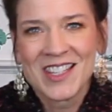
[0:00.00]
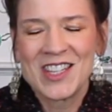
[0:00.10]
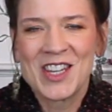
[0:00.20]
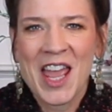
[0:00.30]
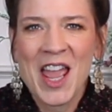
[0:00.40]

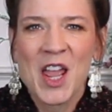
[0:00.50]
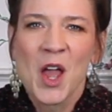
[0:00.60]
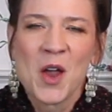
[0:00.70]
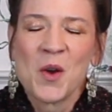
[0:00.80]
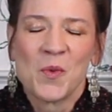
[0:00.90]

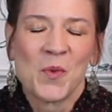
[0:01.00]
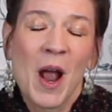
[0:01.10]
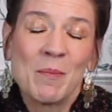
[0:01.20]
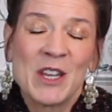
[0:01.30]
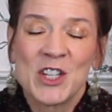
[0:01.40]
Today,
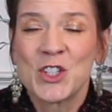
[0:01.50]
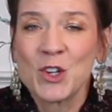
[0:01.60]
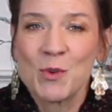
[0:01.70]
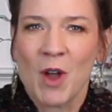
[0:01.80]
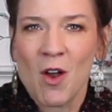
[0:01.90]
I'm going to show
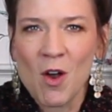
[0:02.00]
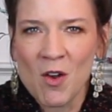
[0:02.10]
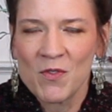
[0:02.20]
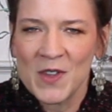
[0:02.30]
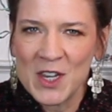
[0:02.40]
you a
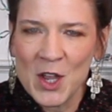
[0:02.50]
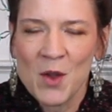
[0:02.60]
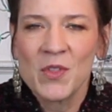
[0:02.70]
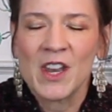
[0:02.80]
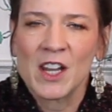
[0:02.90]
haul video
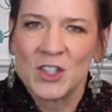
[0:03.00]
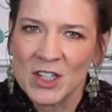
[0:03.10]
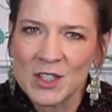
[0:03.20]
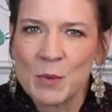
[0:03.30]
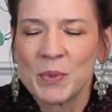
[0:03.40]
that I
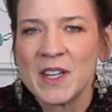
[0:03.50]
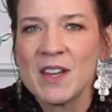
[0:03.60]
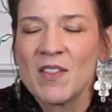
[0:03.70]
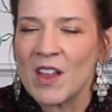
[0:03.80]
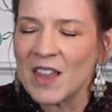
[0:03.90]
just
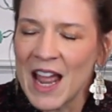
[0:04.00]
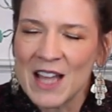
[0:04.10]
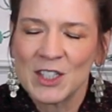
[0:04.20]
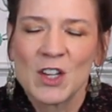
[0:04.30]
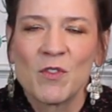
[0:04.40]
completed in the
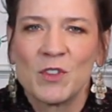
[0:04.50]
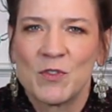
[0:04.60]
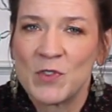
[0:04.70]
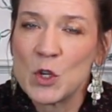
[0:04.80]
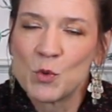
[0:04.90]
last
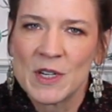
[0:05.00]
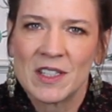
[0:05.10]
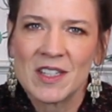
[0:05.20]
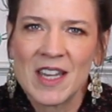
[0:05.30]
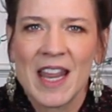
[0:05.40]
few
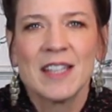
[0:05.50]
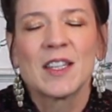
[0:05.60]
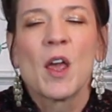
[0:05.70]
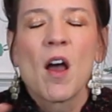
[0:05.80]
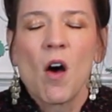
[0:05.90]
recent days.